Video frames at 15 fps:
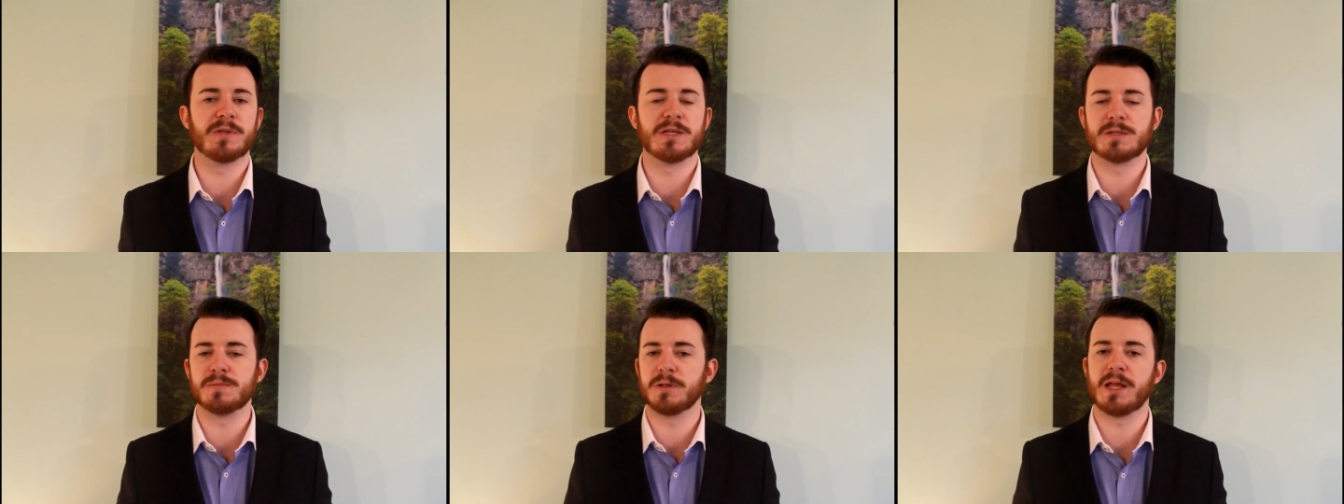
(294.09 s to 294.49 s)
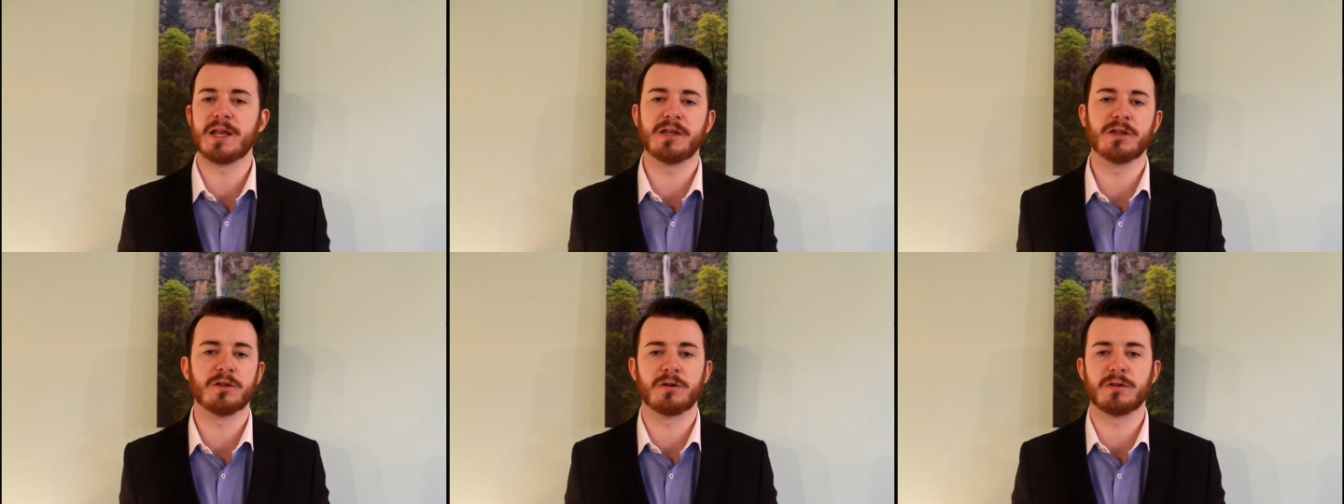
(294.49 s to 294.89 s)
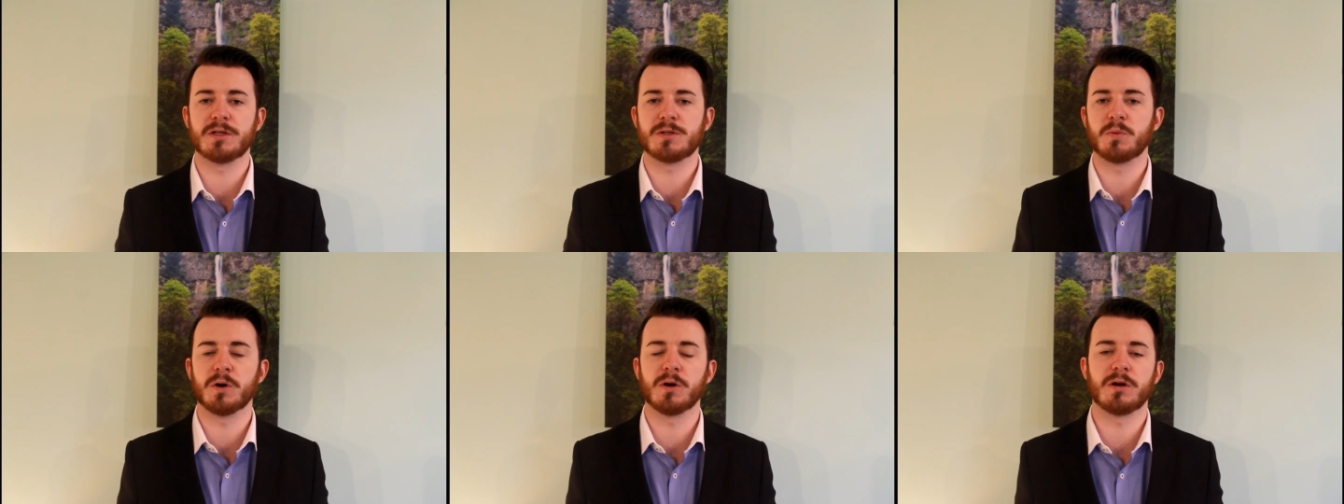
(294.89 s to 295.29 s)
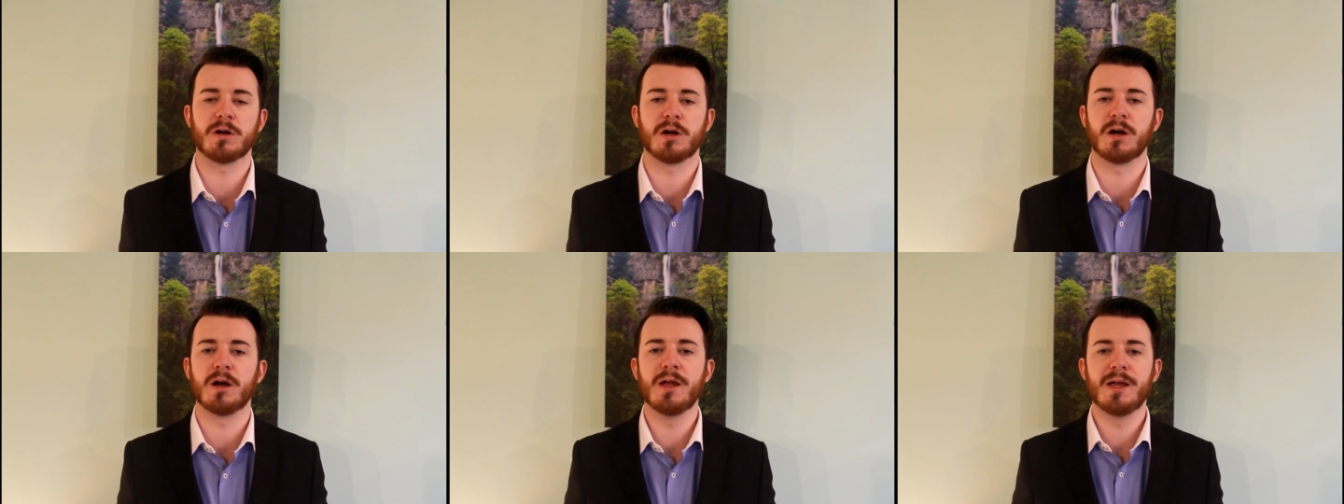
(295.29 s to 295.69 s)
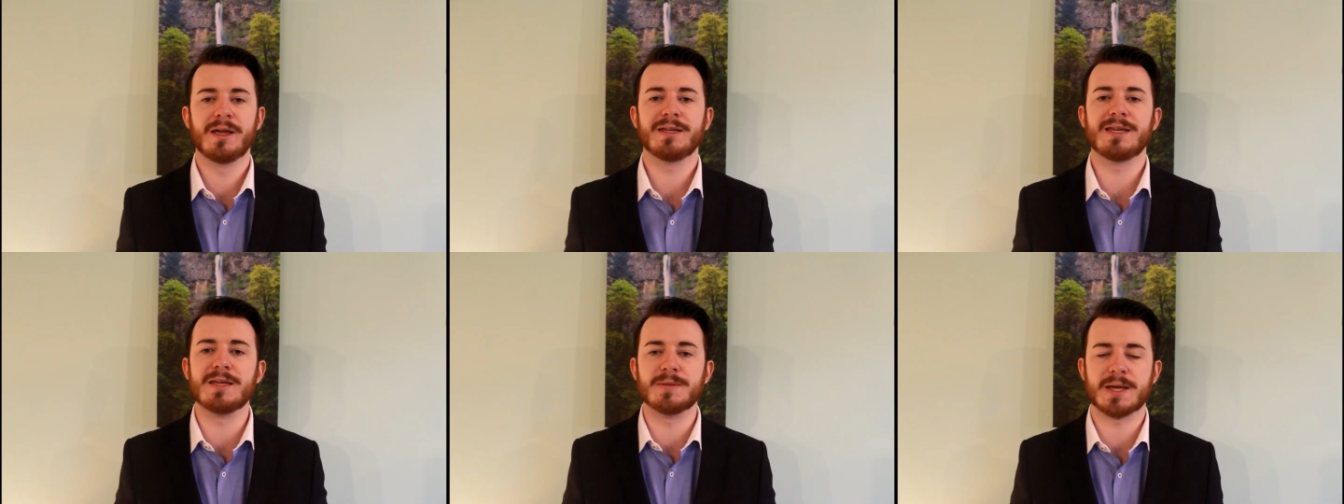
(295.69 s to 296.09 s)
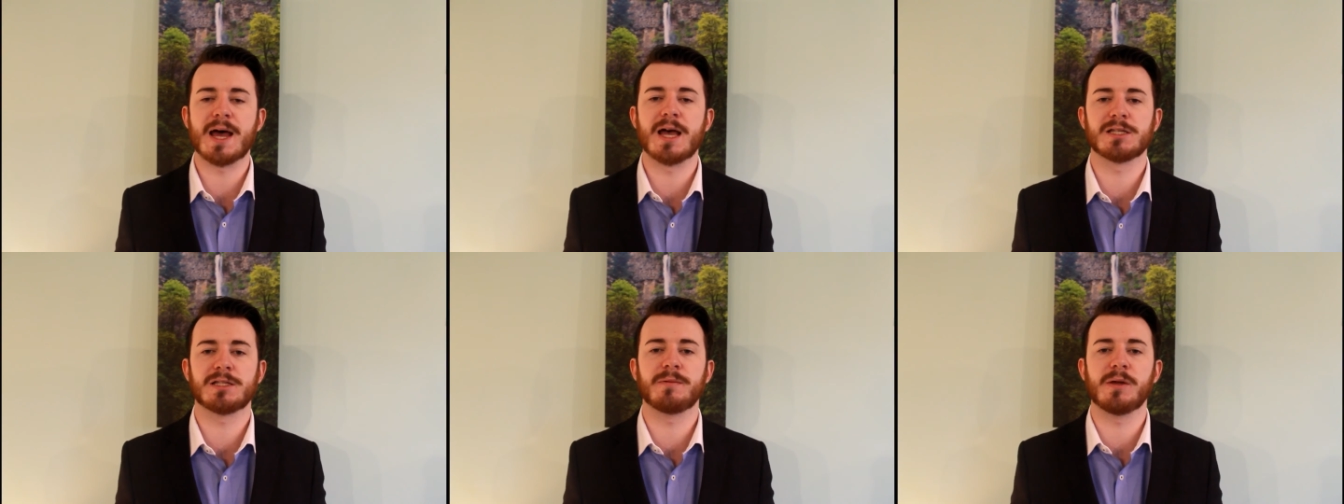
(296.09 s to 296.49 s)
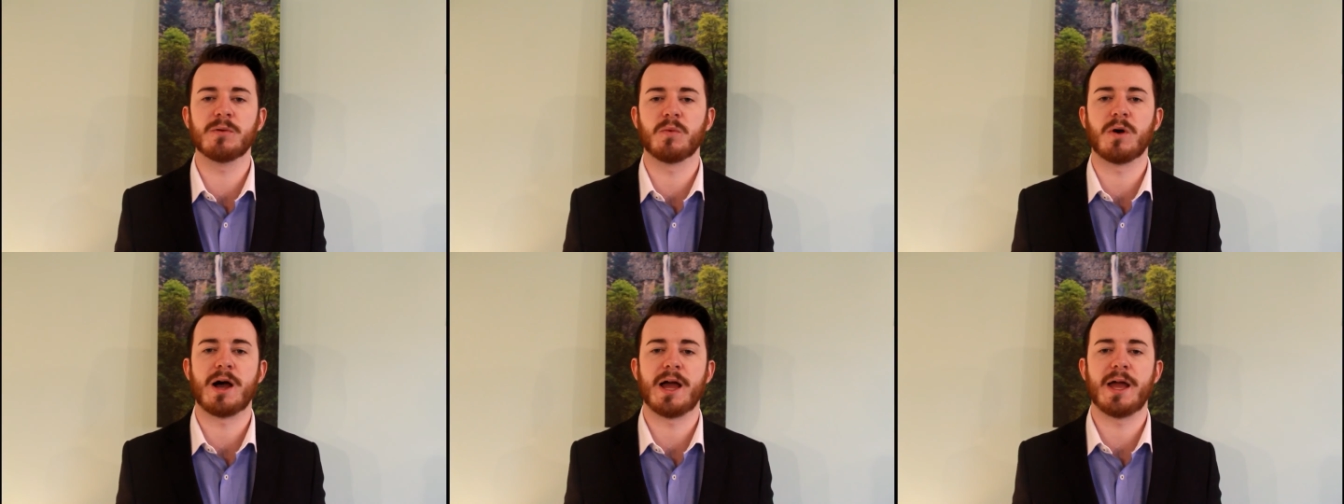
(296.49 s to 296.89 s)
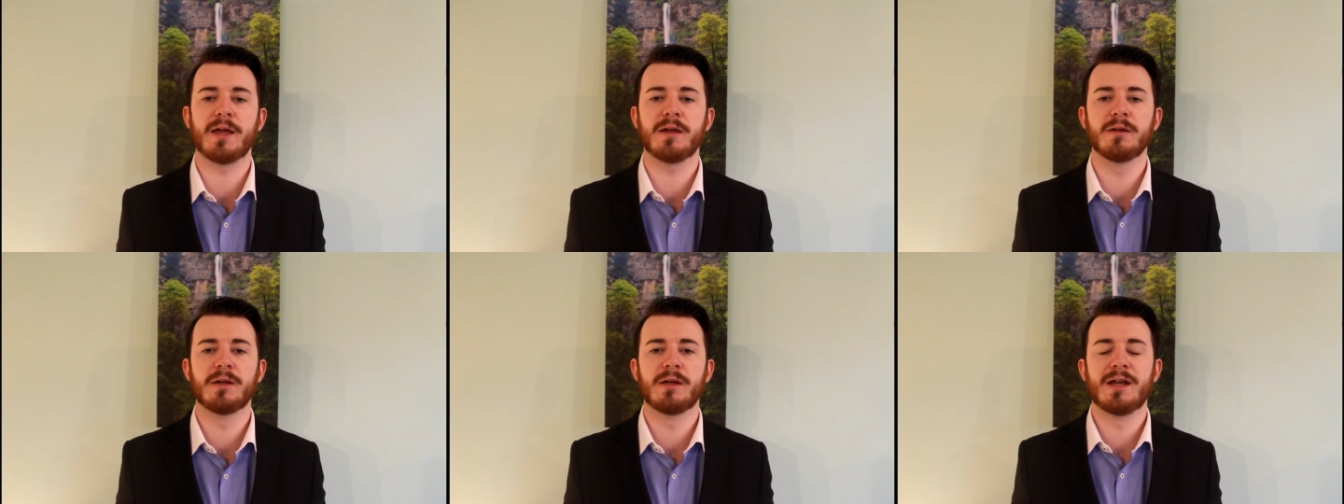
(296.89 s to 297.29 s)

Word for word: this millennial or this worker keeps asking me why,